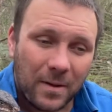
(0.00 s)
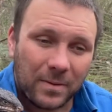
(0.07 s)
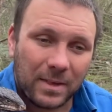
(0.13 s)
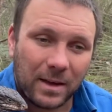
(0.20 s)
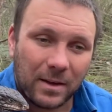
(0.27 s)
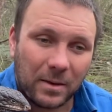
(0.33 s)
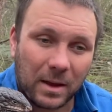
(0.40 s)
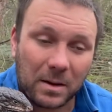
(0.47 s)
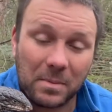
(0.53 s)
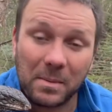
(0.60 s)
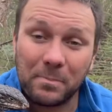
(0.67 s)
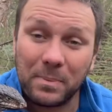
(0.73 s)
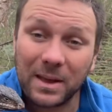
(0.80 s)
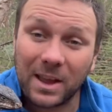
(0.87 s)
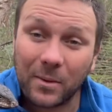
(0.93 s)
They're going to be
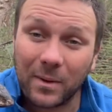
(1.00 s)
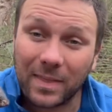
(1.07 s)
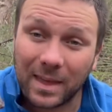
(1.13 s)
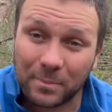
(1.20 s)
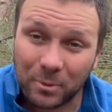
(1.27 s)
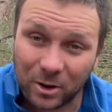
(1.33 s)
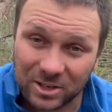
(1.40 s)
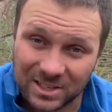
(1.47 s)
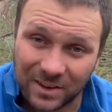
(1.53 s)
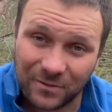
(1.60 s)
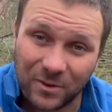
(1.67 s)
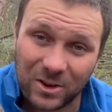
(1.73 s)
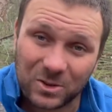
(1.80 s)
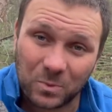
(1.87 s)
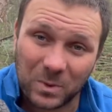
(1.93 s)
bigger when they approach their
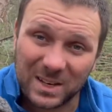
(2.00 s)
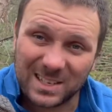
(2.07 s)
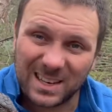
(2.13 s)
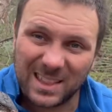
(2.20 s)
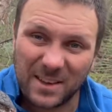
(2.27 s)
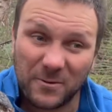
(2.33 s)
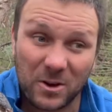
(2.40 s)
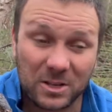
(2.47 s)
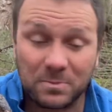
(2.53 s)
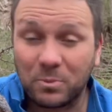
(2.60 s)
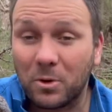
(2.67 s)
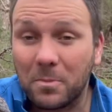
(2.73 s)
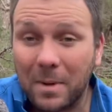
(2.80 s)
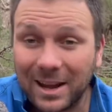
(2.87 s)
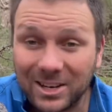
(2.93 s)
first winter, their first
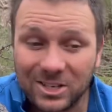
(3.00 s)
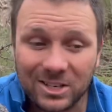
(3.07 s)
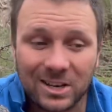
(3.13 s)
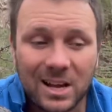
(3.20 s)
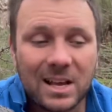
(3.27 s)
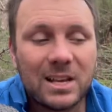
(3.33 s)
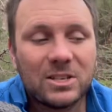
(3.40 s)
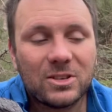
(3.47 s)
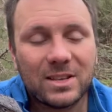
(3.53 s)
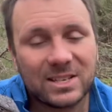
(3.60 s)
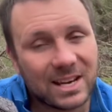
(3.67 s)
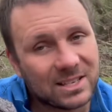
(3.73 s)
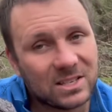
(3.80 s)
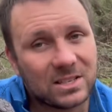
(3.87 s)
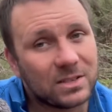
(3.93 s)
brumation, so their
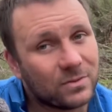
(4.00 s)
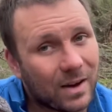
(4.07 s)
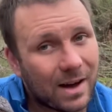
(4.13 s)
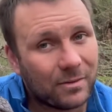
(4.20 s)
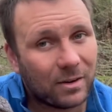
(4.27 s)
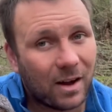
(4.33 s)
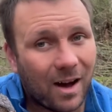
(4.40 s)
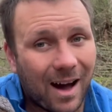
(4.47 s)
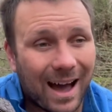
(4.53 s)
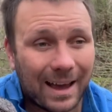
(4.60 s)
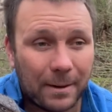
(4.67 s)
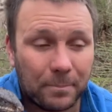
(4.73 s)
chances of survival are higher.